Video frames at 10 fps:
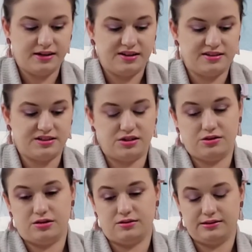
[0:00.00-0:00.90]
So
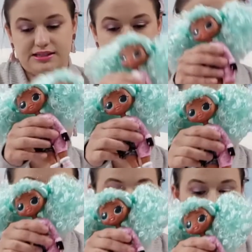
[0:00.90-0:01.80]
let's put
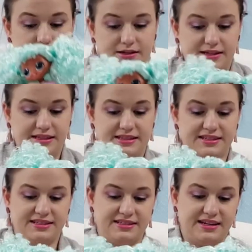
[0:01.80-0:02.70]
her in the
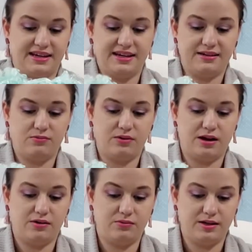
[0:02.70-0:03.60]
stand
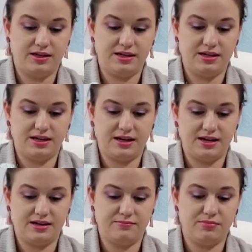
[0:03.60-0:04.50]
while we
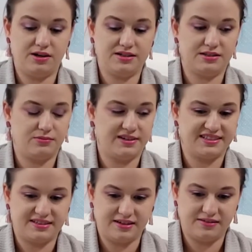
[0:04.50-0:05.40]
unbox the
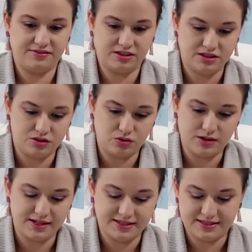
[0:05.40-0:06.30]
rest of her
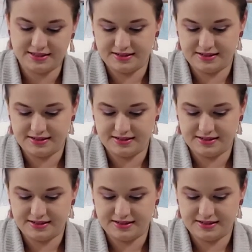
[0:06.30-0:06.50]
toys.